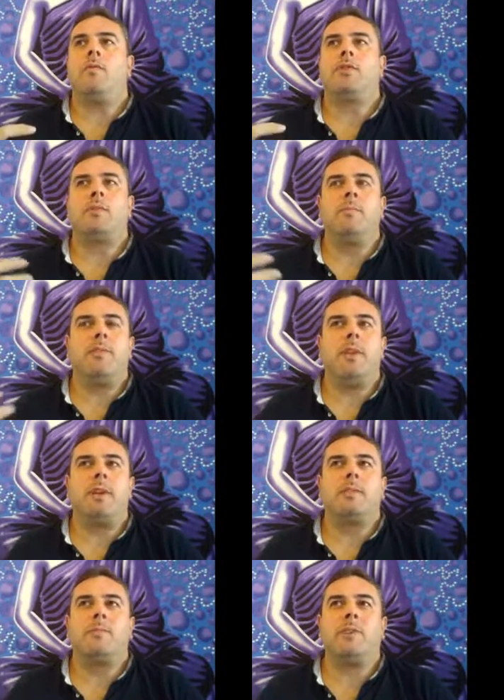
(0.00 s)
Some
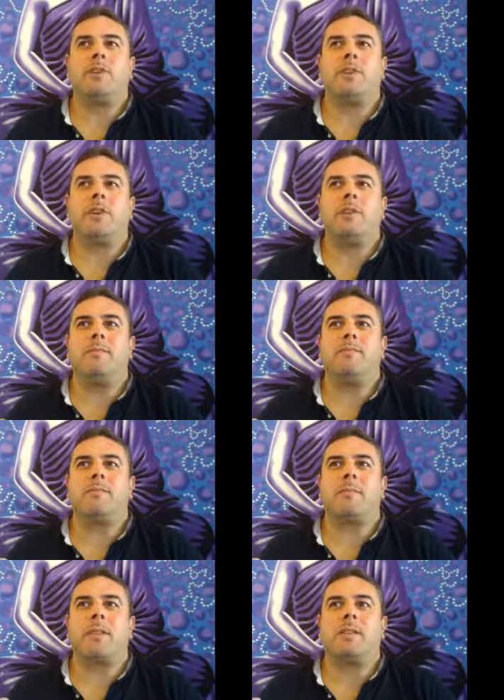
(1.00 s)
things which um,
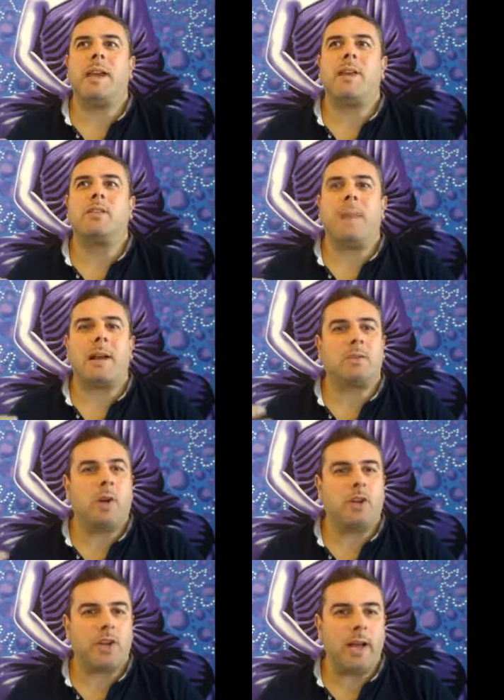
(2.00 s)
take us back to
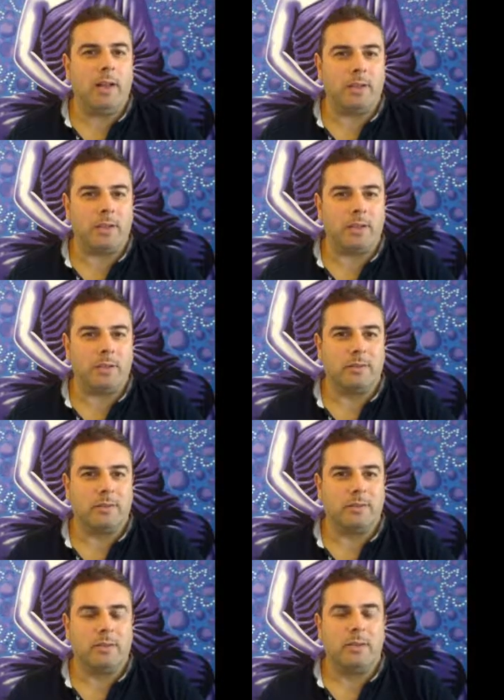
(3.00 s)
our childhood.
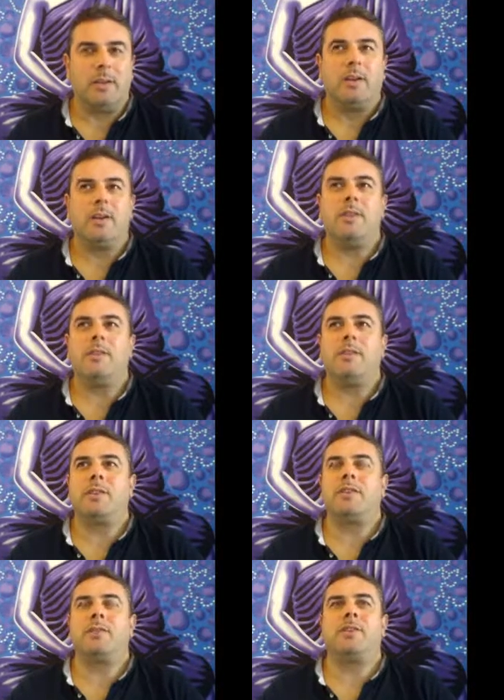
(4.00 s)
The, the
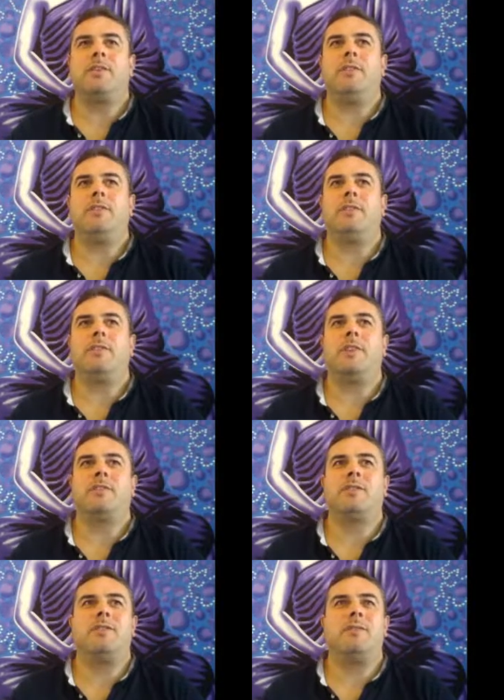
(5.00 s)
touch of a, a
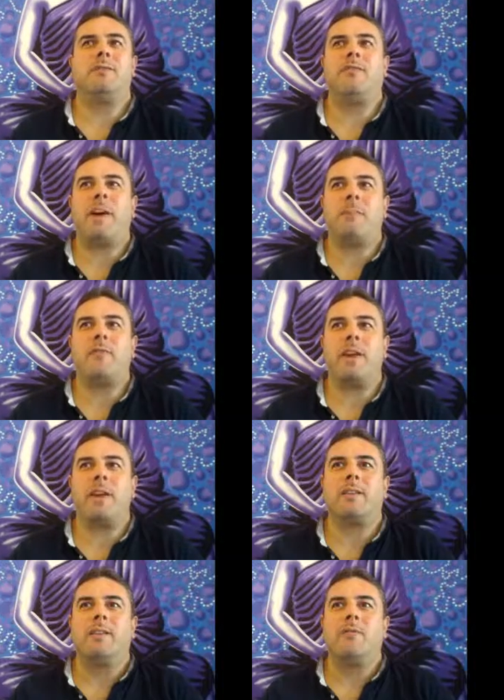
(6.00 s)
certain
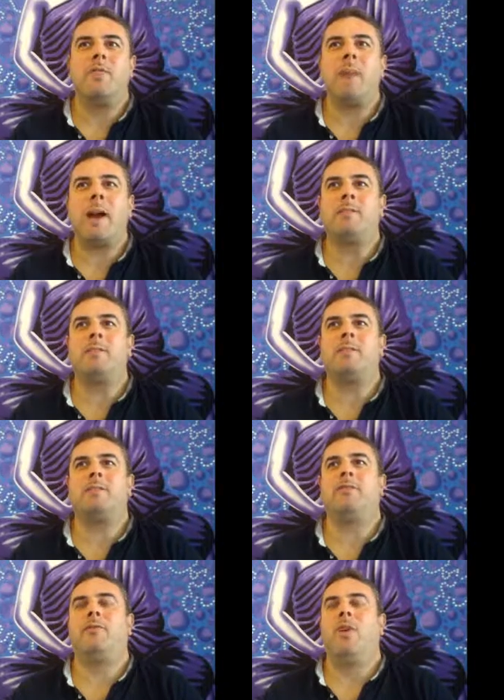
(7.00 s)
fabric reminds us
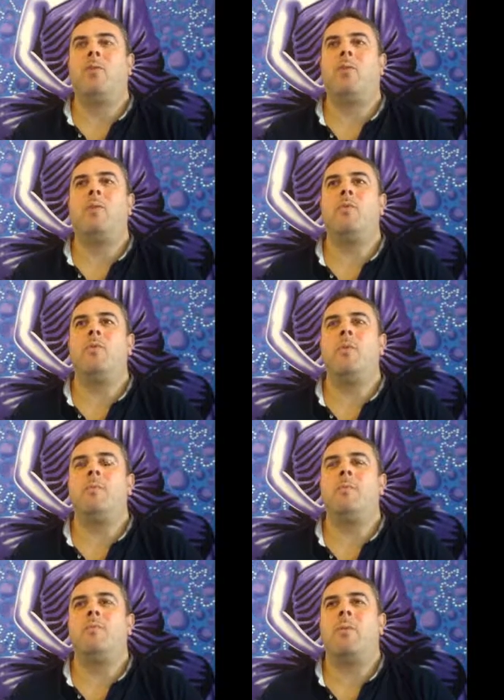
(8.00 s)
of when we were
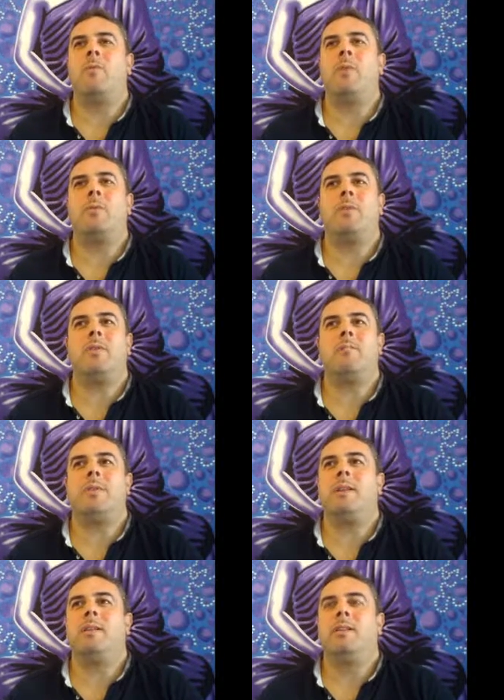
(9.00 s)
when we were
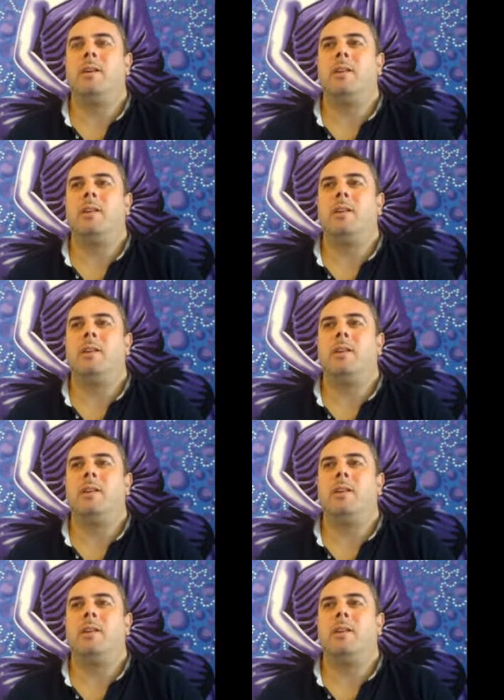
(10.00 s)
being